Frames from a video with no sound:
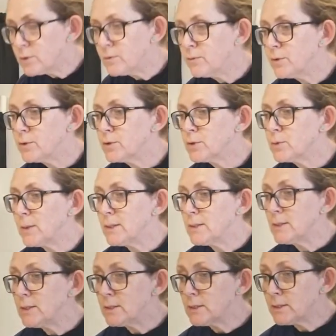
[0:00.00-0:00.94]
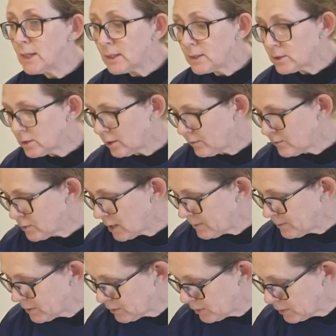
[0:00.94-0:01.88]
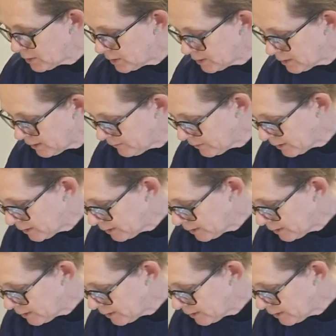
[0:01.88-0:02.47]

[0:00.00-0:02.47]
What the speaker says: to verse 26 of chapter 37,